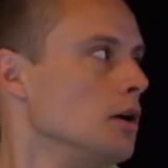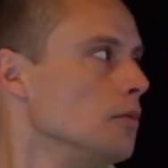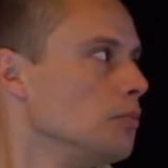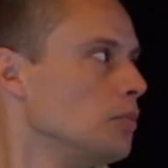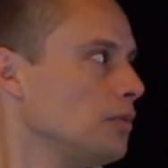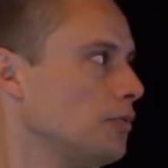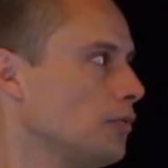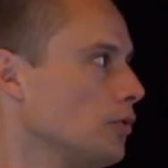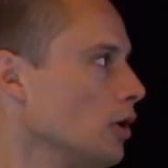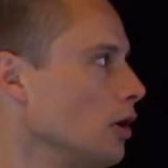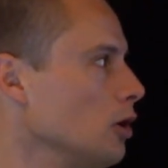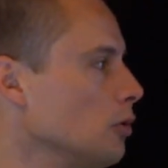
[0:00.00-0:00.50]

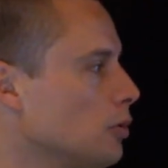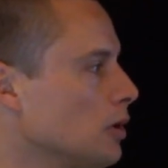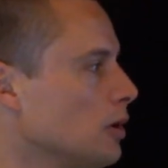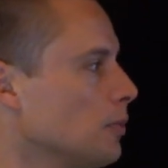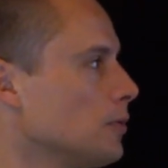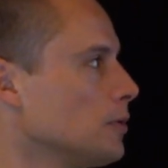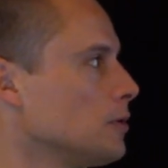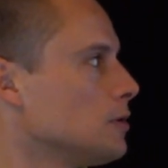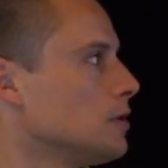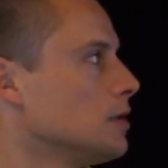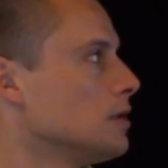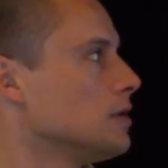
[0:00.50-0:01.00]
But for our
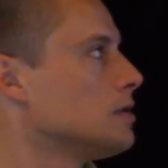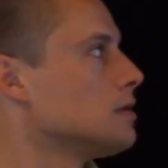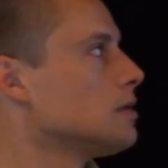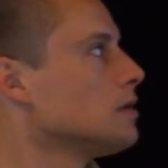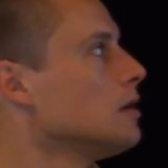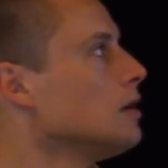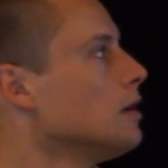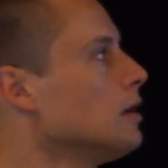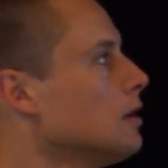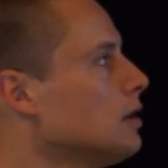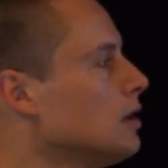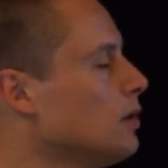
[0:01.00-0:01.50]
purposes,
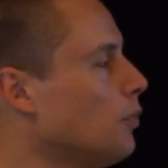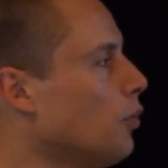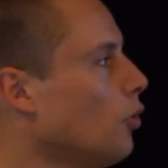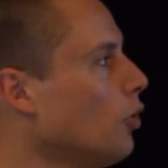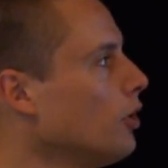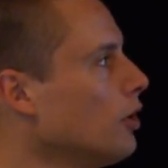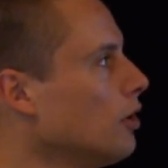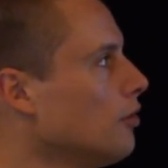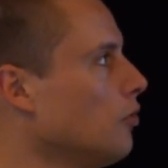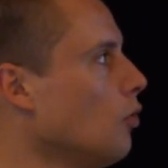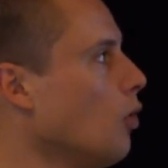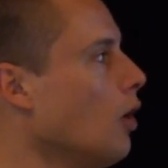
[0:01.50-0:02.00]
the
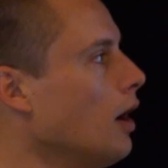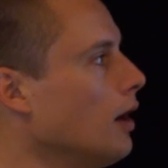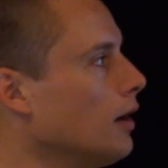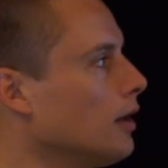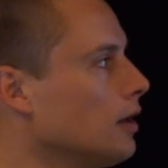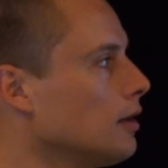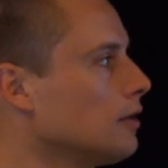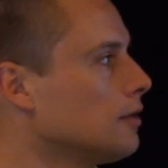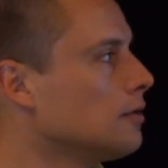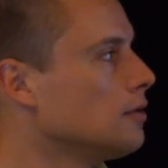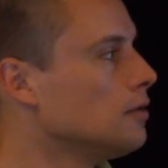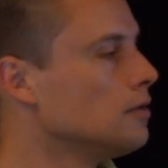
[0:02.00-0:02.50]
point of
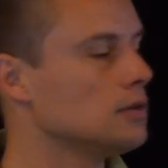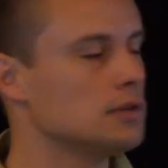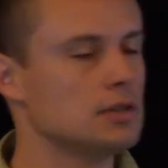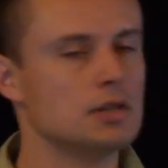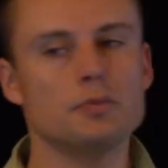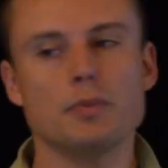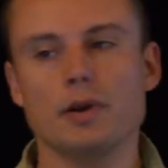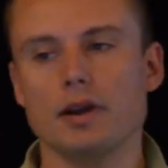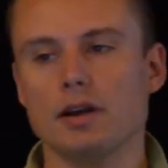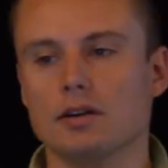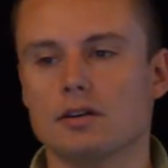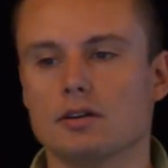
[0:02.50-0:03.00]
walking through this
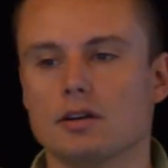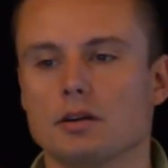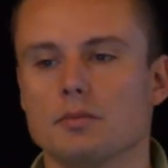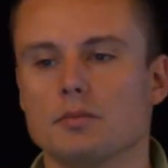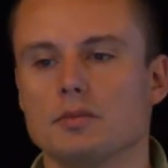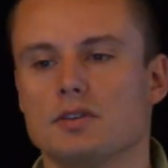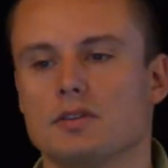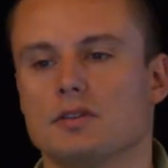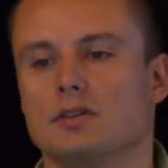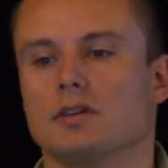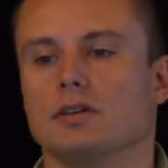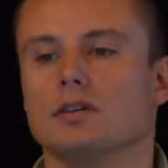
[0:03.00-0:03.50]
spectrum
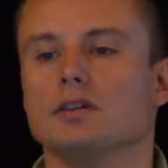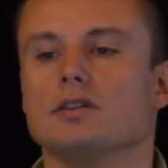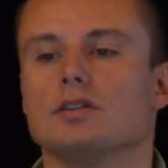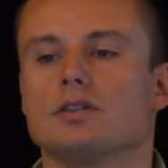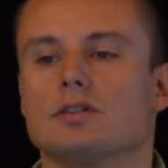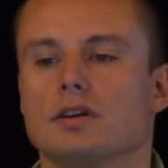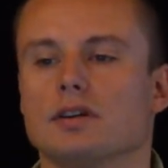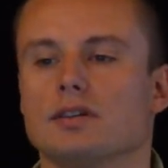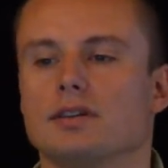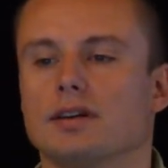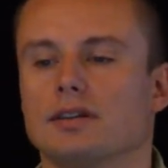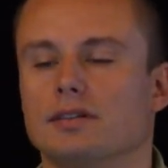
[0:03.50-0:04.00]
is to
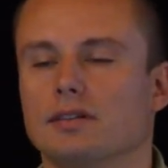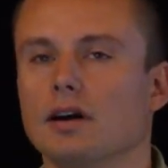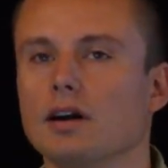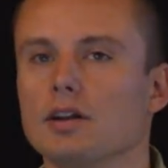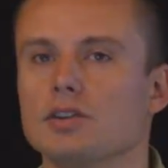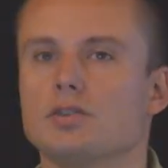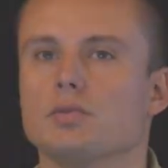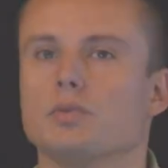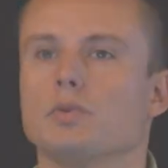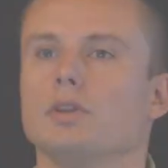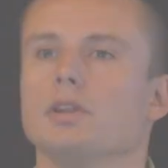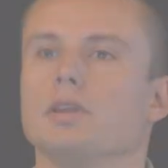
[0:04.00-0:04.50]
illustrate that
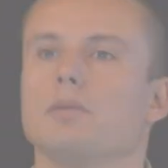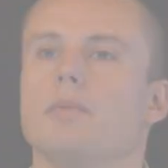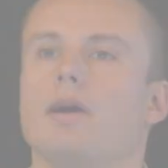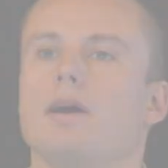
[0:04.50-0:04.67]
touch really